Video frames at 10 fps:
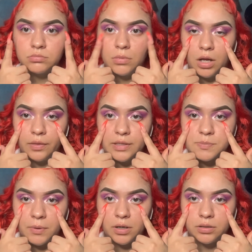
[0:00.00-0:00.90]
on this
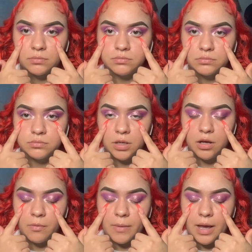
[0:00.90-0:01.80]
part
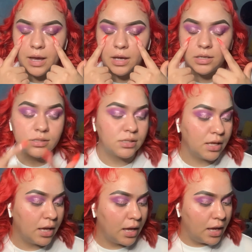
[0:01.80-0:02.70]
of my eyes.
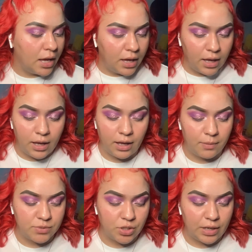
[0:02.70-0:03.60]

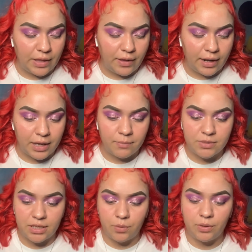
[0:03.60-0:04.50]
So now that I am
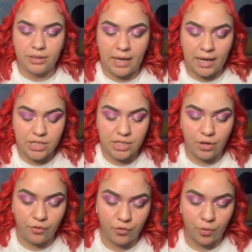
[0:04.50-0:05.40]
done with the
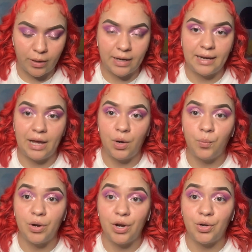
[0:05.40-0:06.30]
eyeshadow for right now,
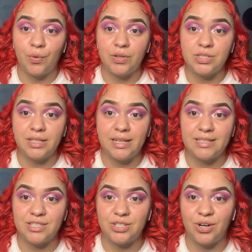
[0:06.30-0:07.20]
we are going to get
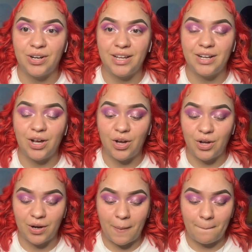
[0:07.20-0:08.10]
started
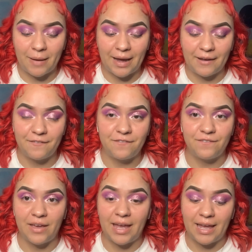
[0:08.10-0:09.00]
on my
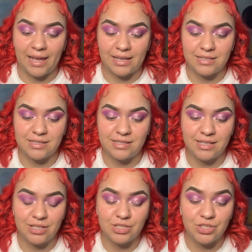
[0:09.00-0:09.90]
face.
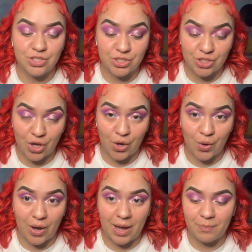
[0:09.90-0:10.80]

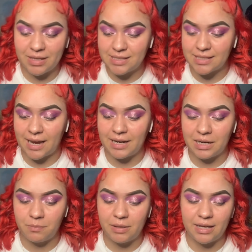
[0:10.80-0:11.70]
So I'm
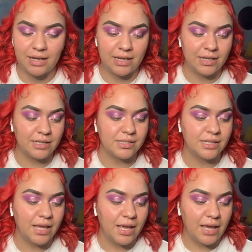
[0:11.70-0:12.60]
excited because
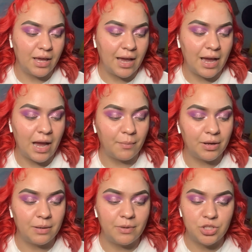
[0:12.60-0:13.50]
I'm
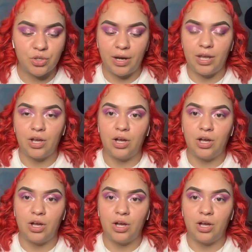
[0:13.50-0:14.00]
gonna be trying